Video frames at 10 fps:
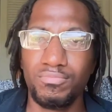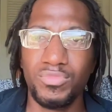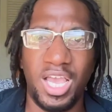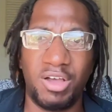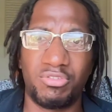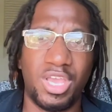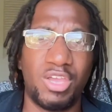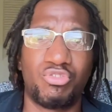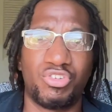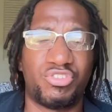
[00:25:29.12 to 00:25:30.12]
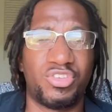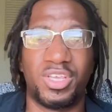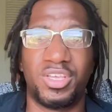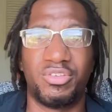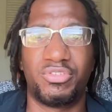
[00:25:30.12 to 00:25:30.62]
how dangerous it
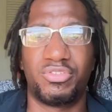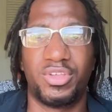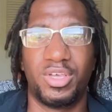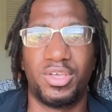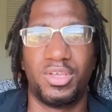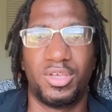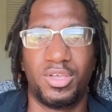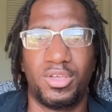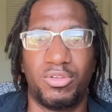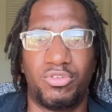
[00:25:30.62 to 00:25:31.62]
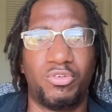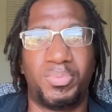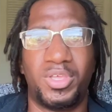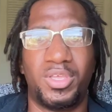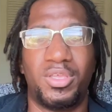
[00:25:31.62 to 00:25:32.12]
is to
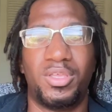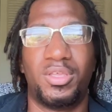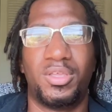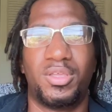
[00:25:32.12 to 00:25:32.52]
be